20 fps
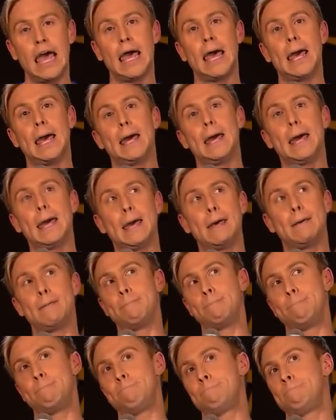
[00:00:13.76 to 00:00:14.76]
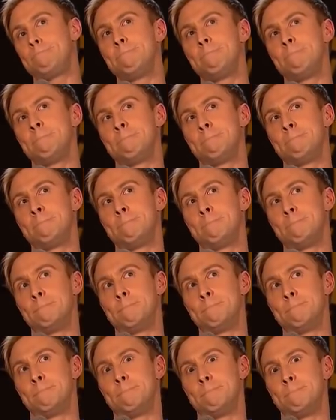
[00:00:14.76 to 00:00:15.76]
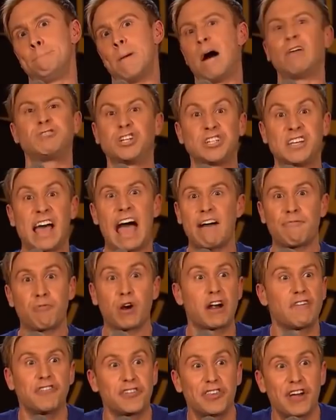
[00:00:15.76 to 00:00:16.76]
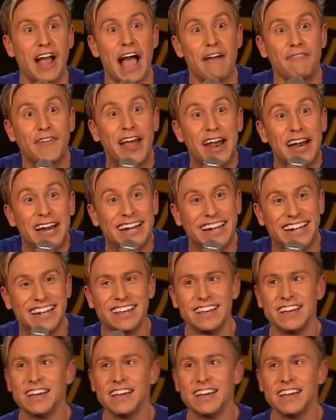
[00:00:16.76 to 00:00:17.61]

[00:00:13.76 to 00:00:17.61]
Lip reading: I'll just have whatever there happens.